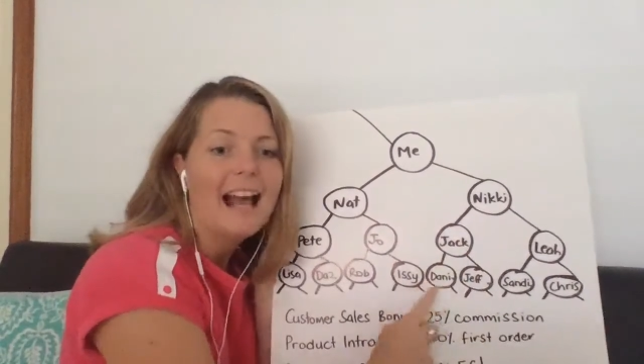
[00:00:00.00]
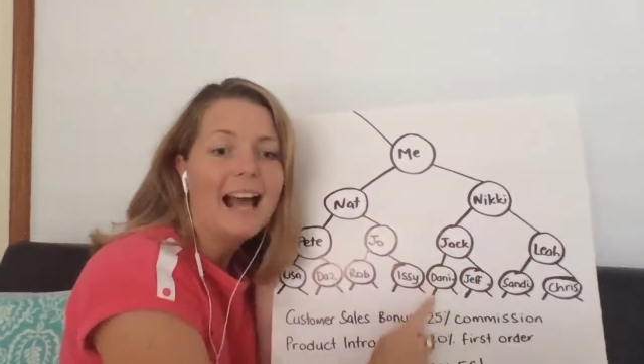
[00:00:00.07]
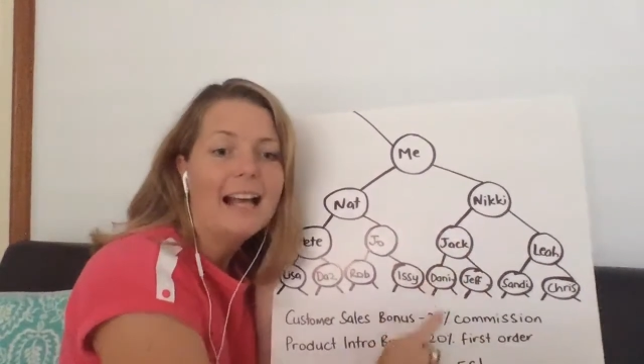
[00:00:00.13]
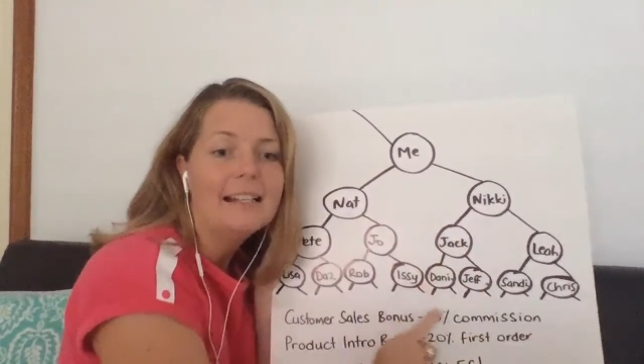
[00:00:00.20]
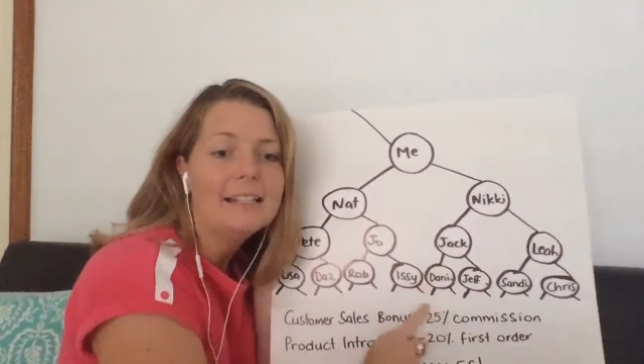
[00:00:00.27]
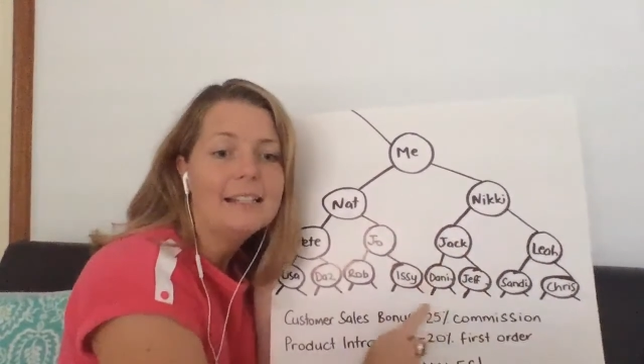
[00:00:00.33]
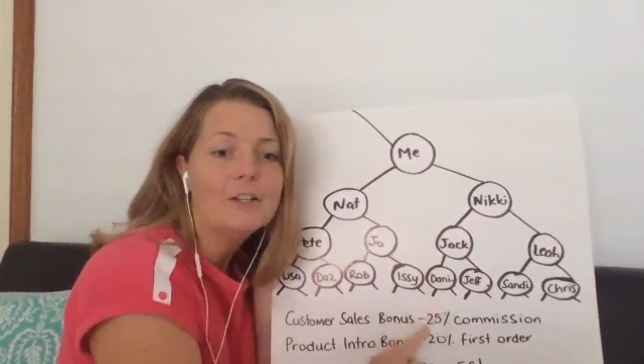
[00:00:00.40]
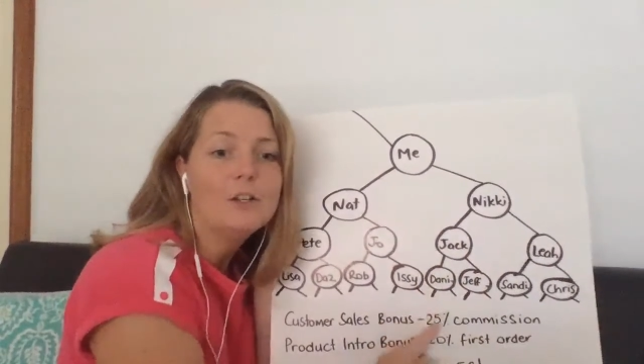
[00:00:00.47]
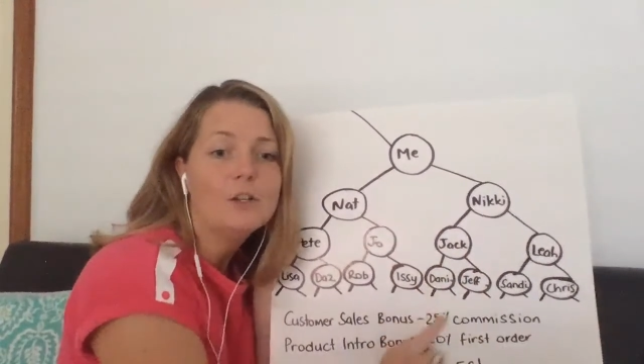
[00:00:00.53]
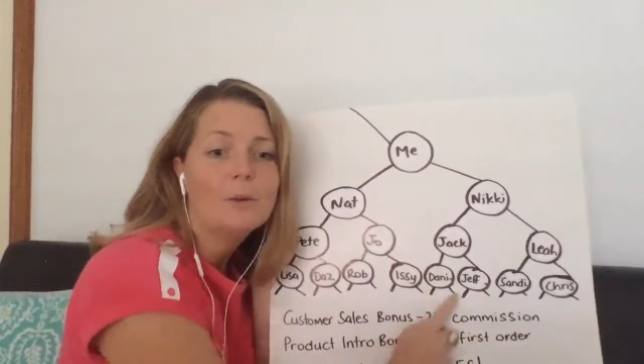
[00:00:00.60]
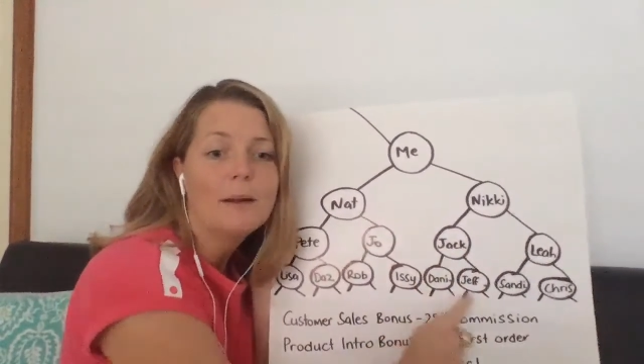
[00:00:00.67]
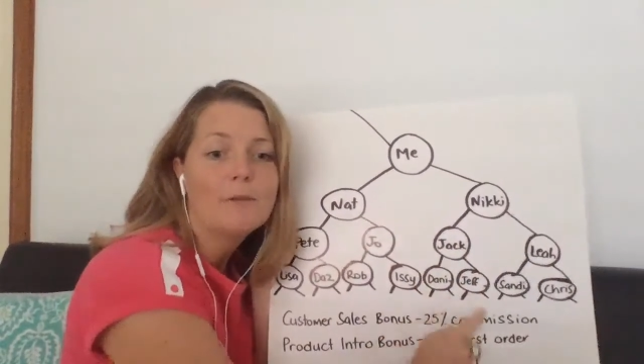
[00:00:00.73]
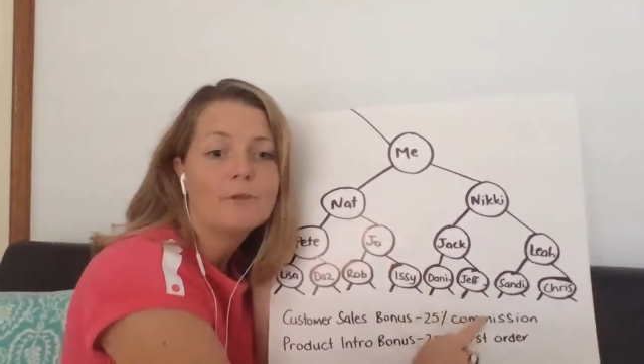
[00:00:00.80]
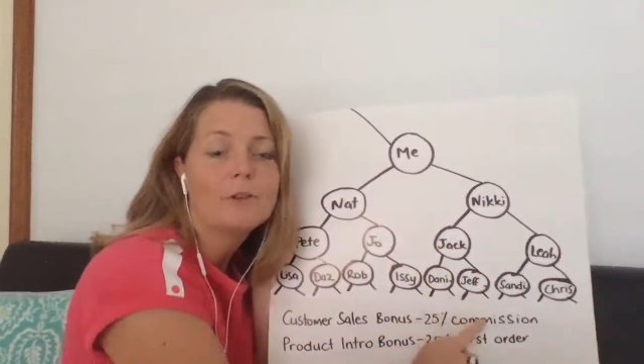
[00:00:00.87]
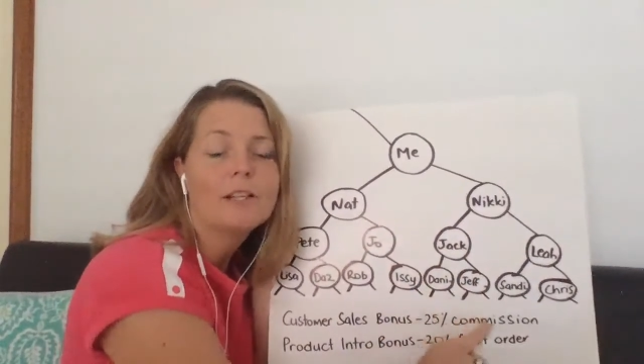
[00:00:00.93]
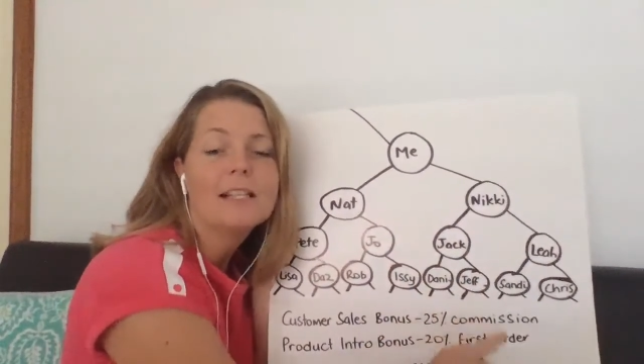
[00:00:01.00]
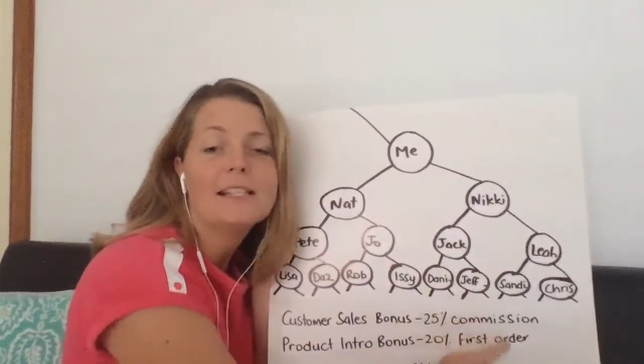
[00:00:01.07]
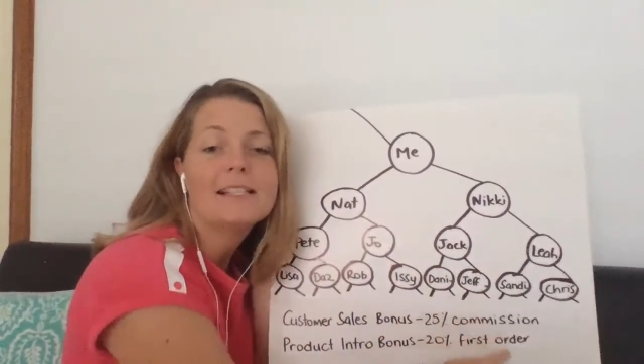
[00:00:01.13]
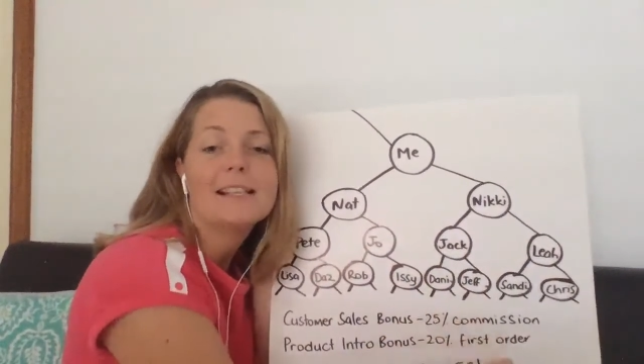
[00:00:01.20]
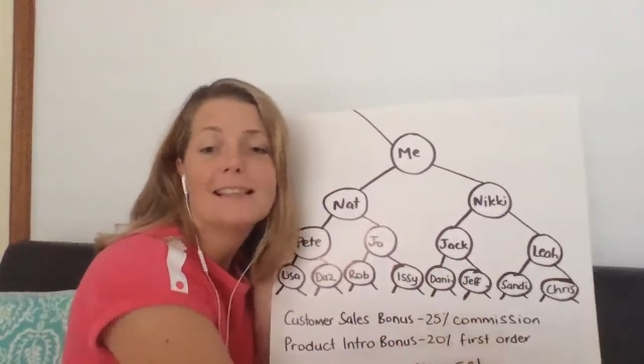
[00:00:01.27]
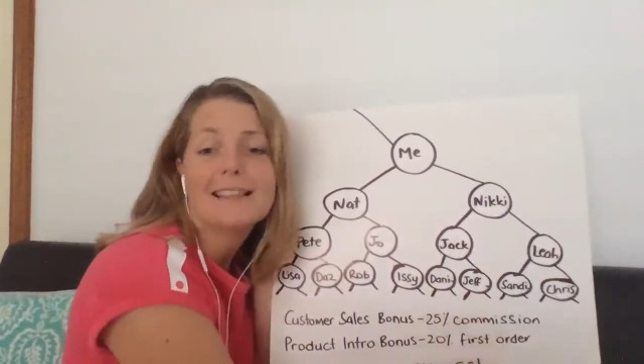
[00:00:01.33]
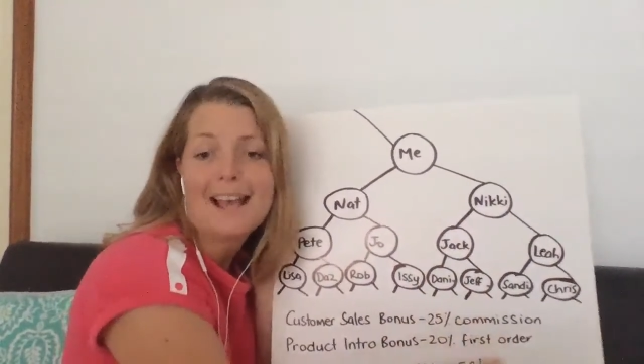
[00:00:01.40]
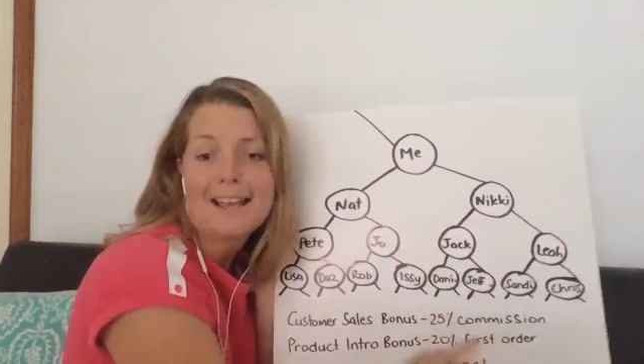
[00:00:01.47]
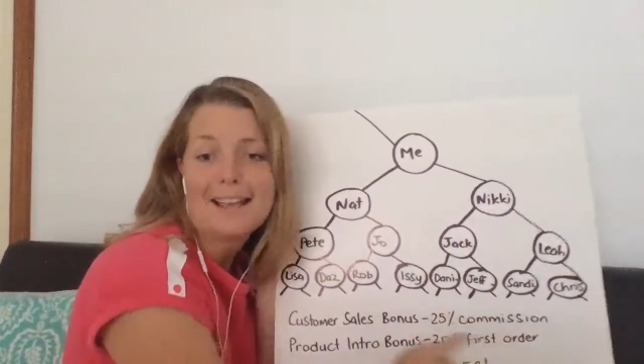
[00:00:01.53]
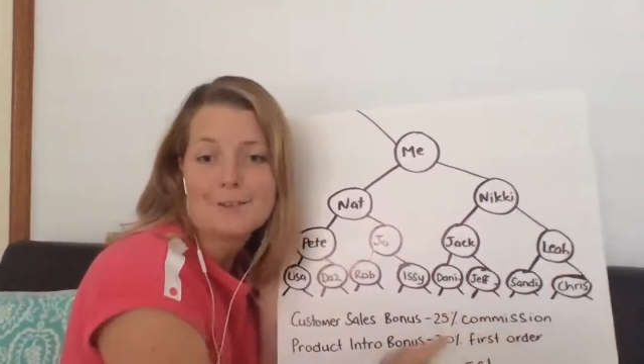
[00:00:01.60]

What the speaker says: under whoever it is that they